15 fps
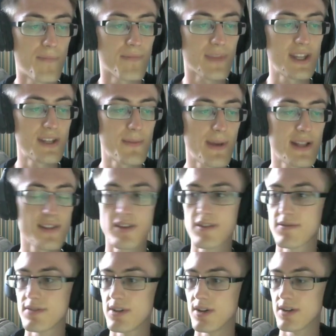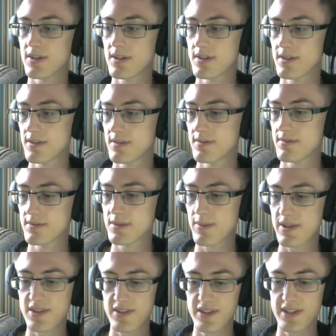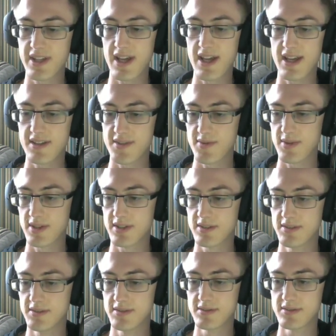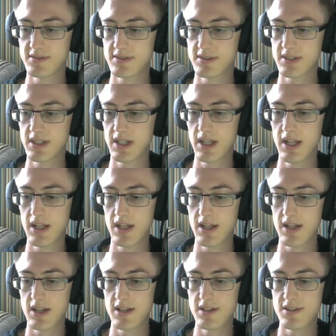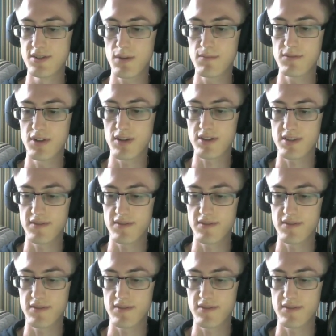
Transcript: it depends on the vlog. Depends on the day as well. Some vlogs